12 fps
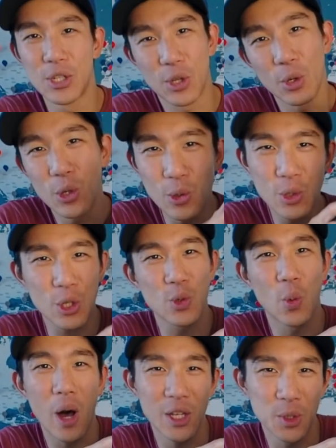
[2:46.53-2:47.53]
So you just
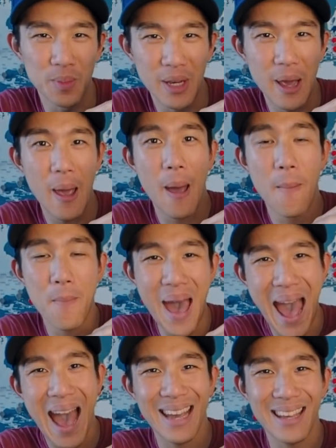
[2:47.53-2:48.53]
watch me
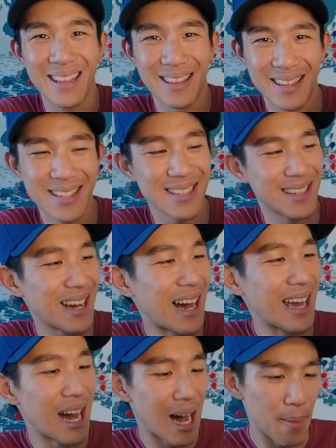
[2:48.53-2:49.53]
pack this
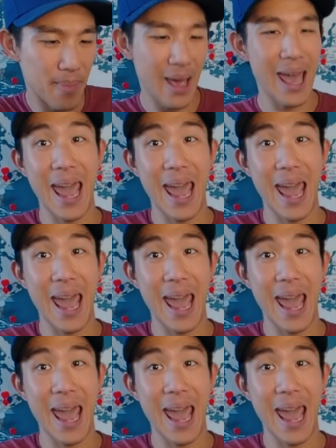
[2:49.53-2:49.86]
guy up,